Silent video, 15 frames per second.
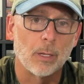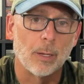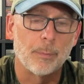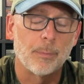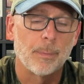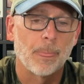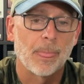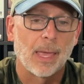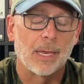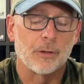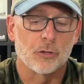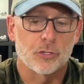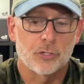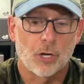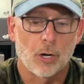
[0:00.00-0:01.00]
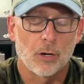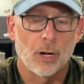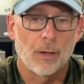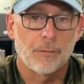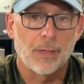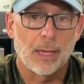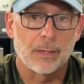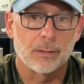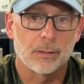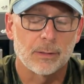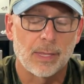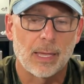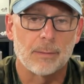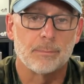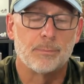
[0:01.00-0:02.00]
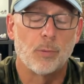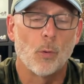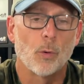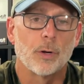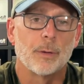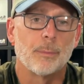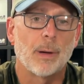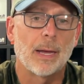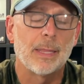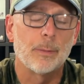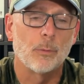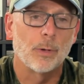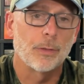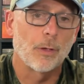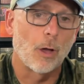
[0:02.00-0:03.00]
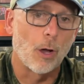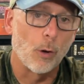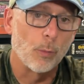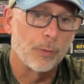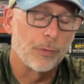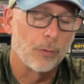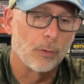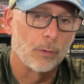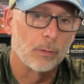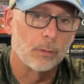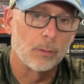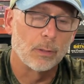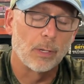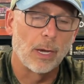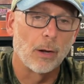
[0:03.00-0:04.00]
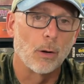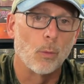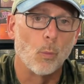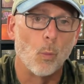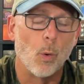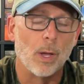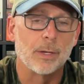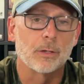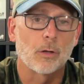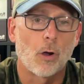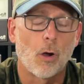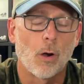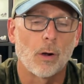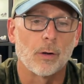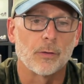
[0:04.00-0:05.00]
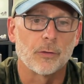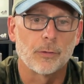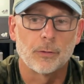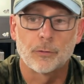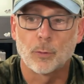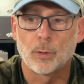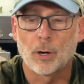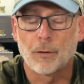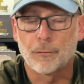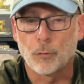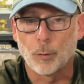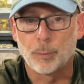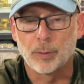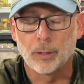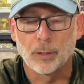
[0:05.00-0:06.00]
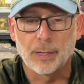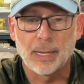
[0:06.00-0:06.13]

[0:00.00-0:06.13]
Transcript: up, and you're starting off that board to buy them with your era 1 cards. So in our 4-player